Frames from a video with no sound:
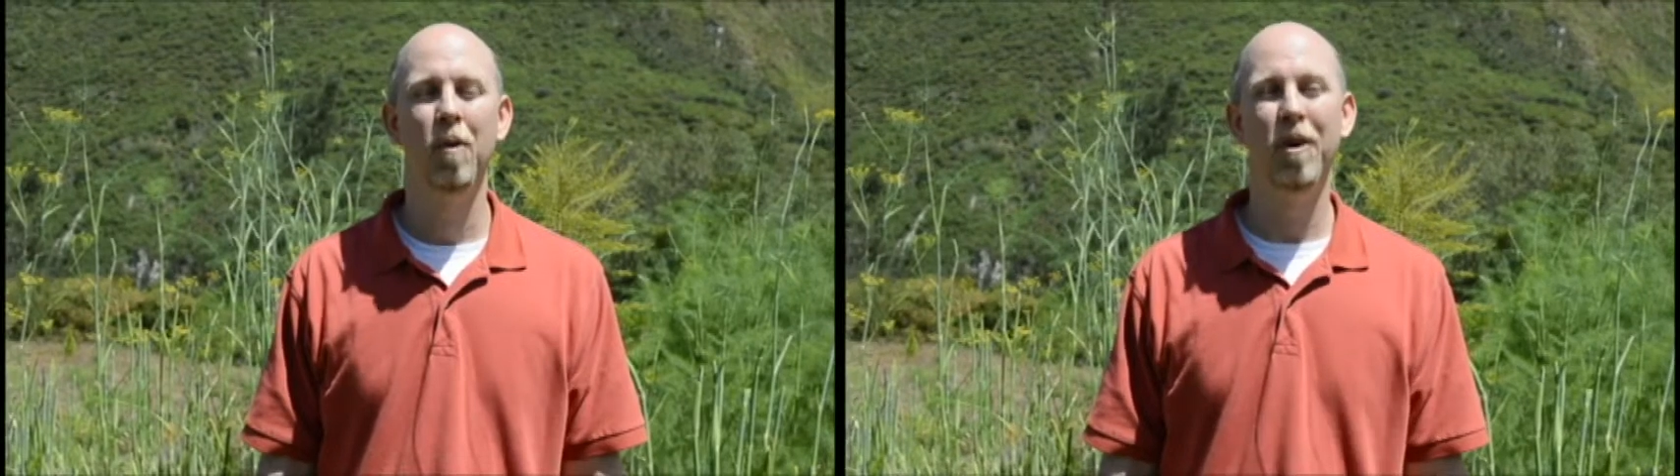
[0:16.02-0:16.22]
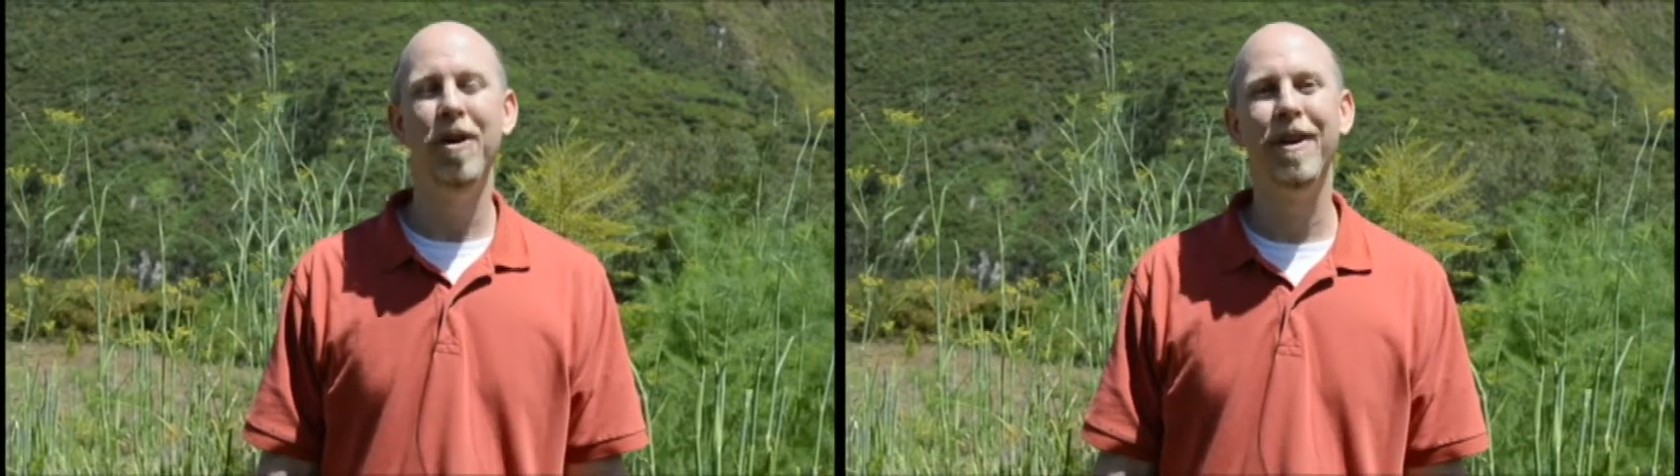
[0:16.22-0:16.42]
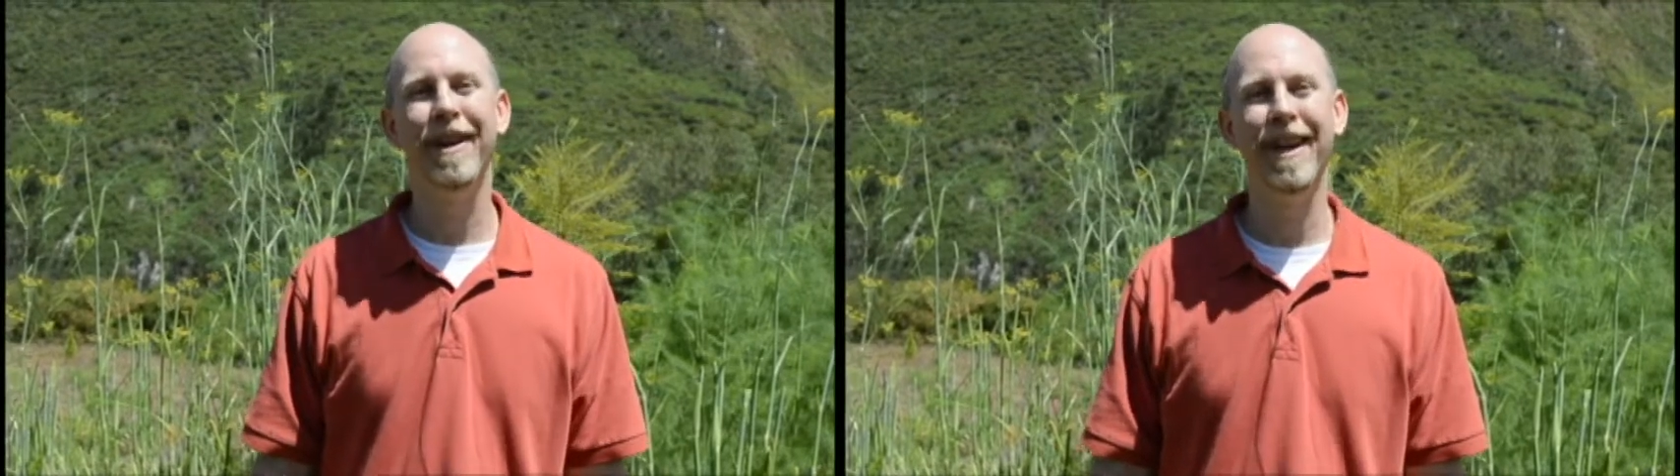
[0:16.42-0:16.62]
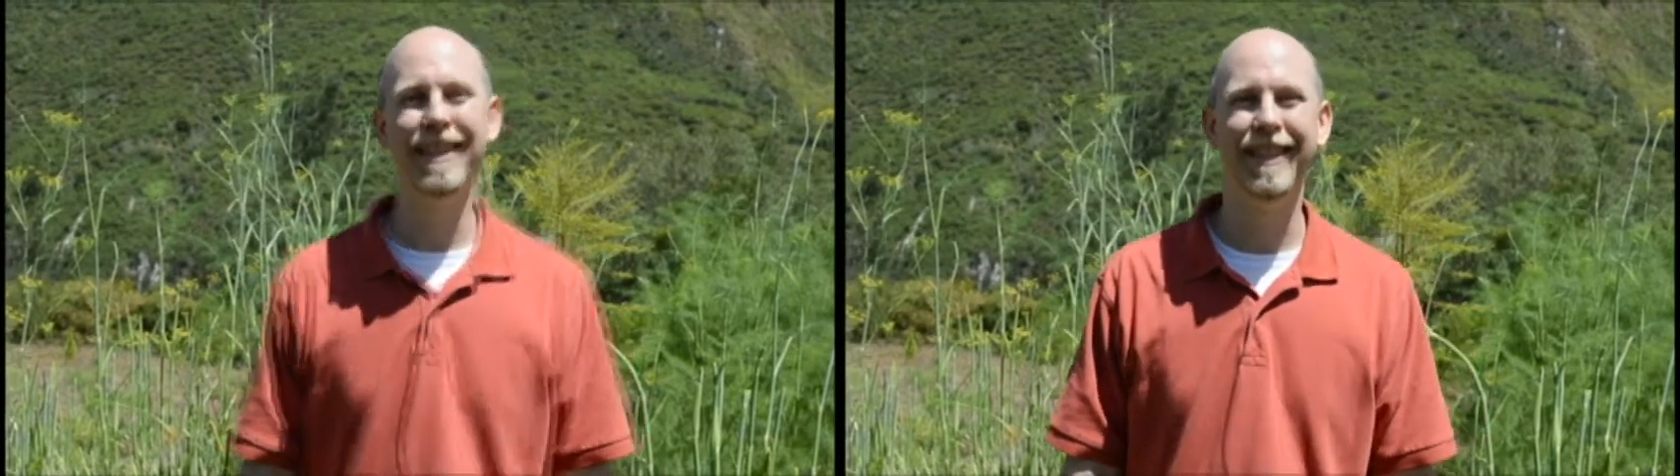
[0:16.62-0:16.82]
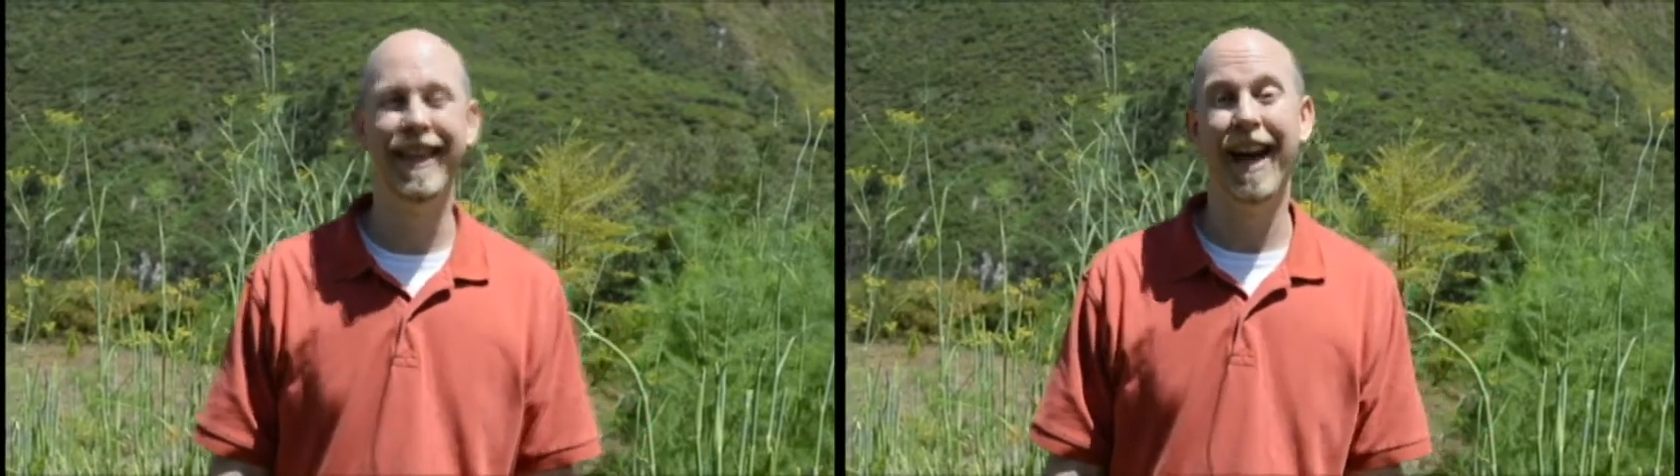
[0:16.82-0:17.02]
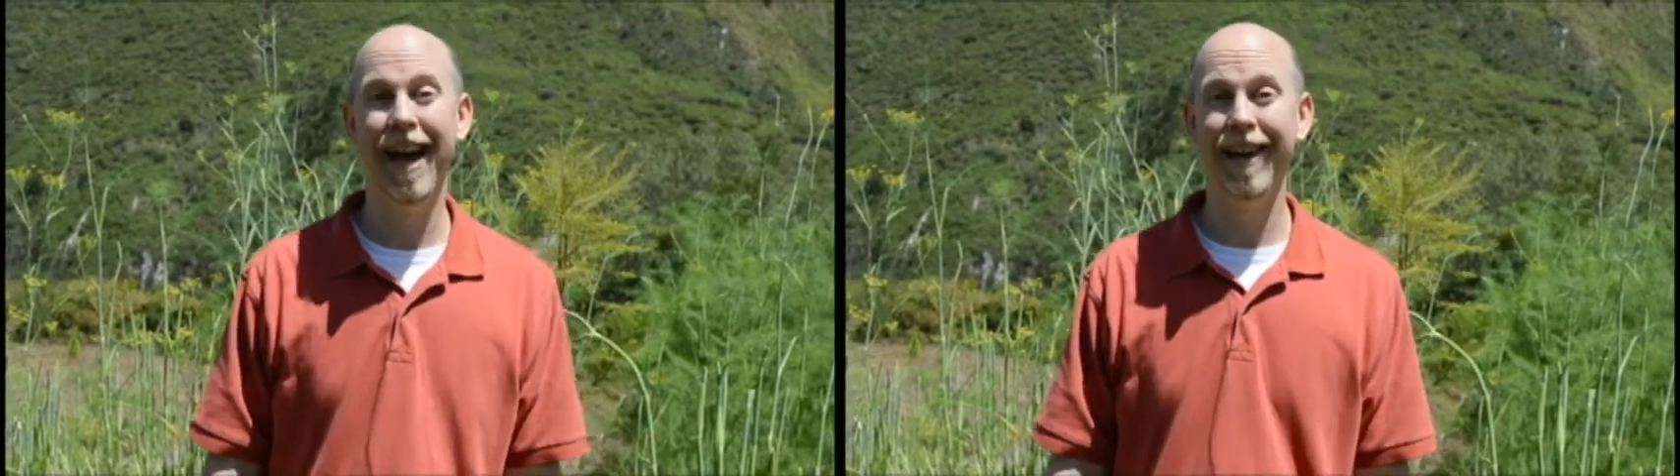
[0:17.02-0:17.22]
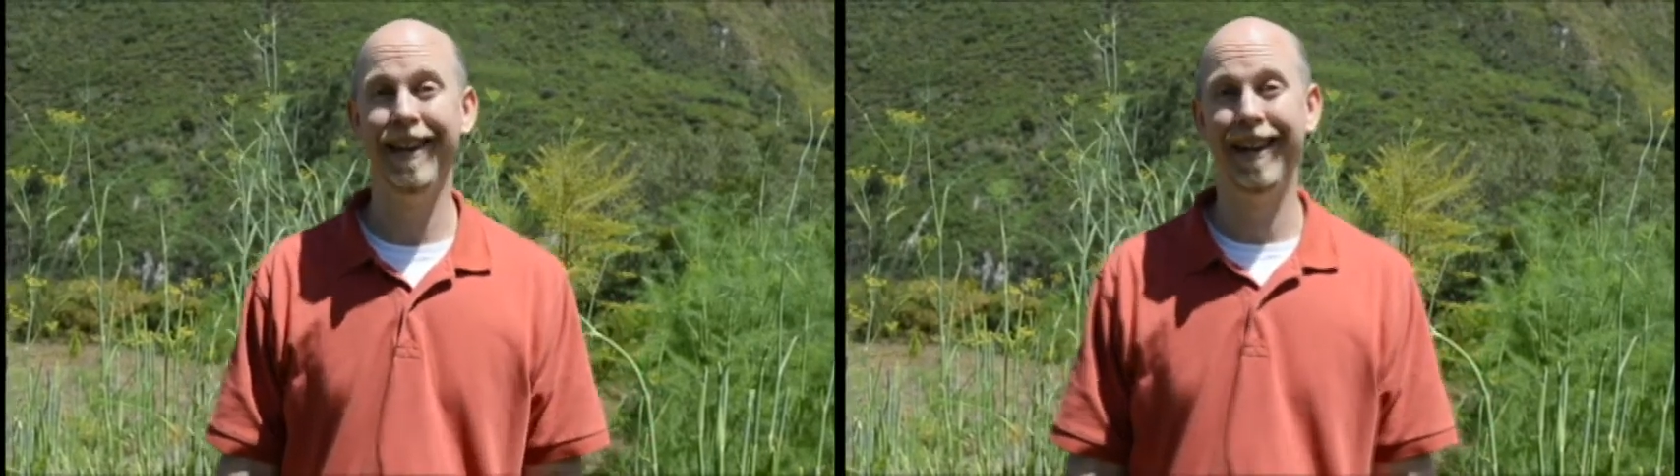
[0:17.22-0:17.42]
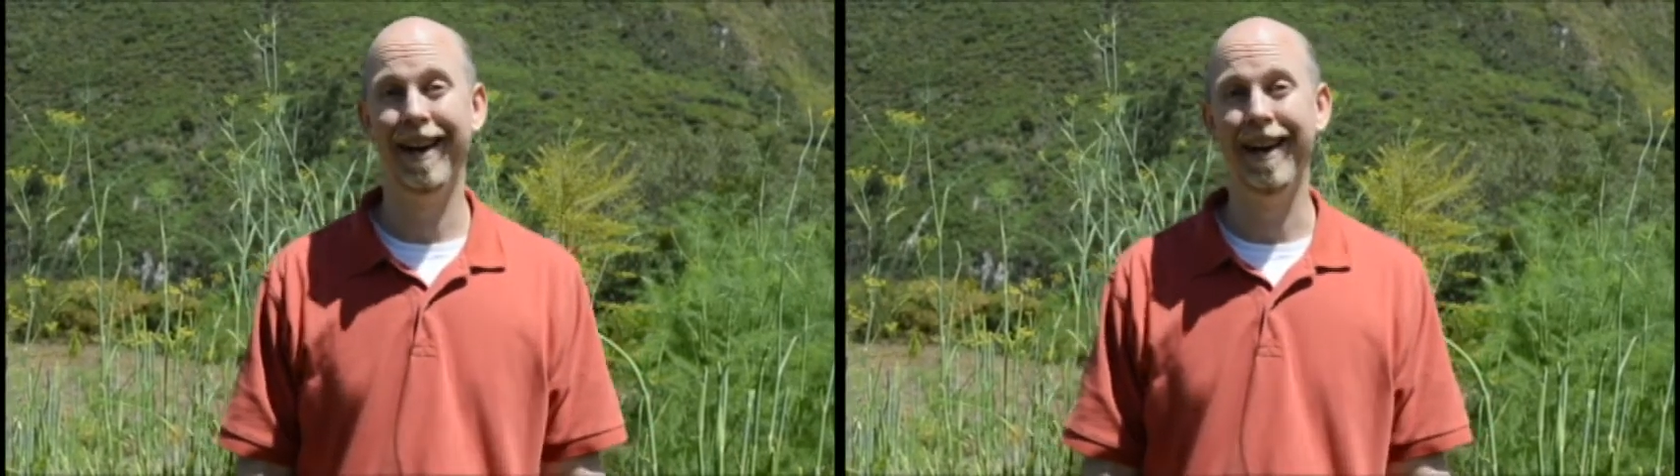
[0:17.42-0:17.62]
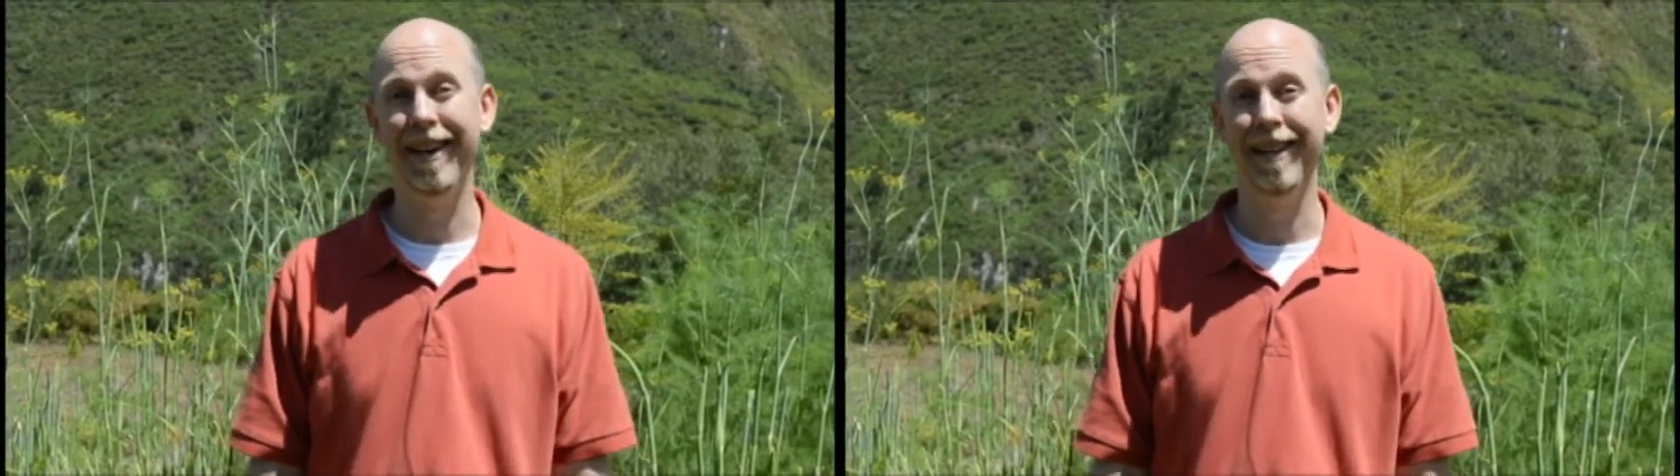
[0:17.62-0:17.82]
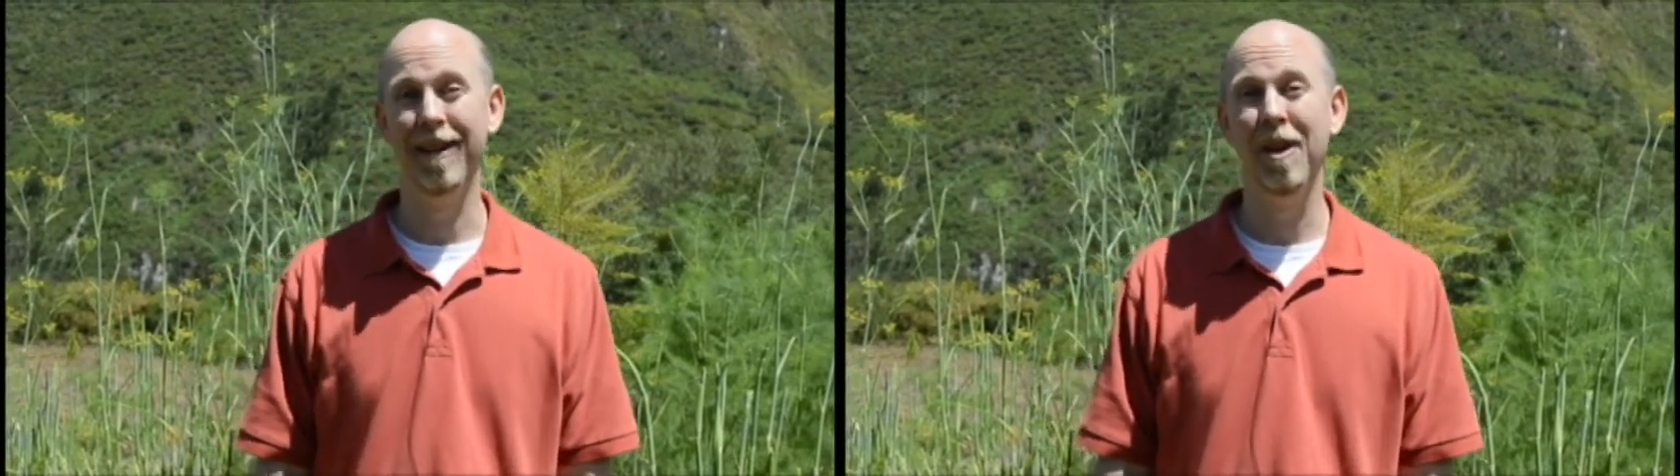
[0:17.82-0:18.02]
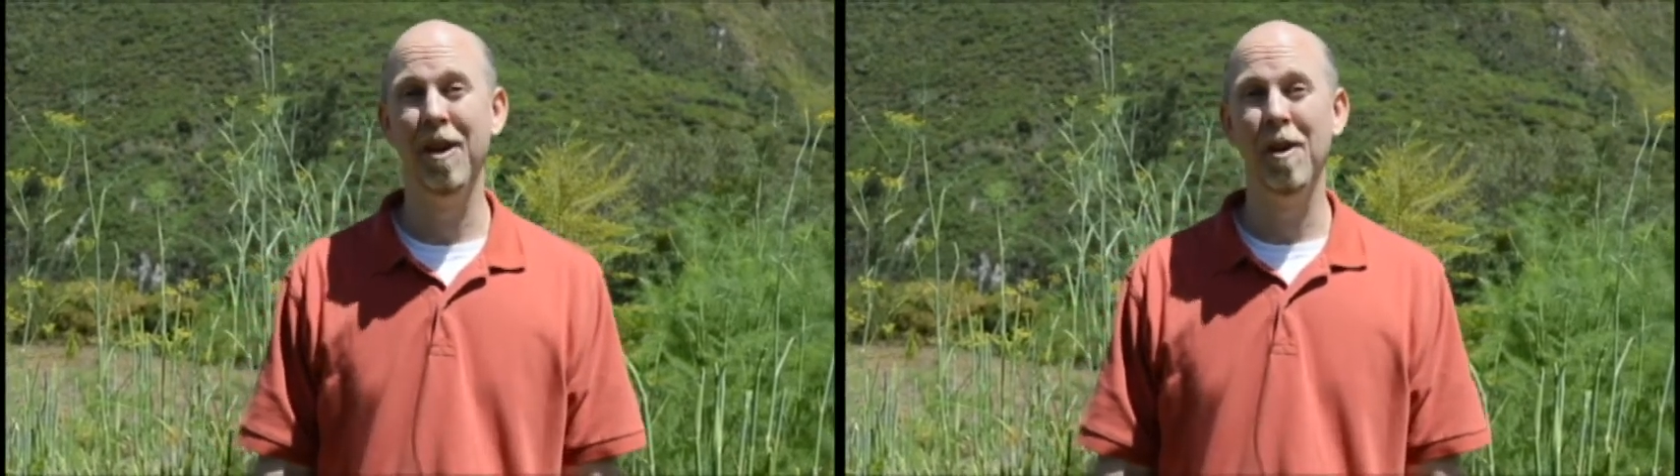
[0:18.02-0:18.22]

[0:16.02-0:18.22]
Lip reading: We're here in Casa de Aguila in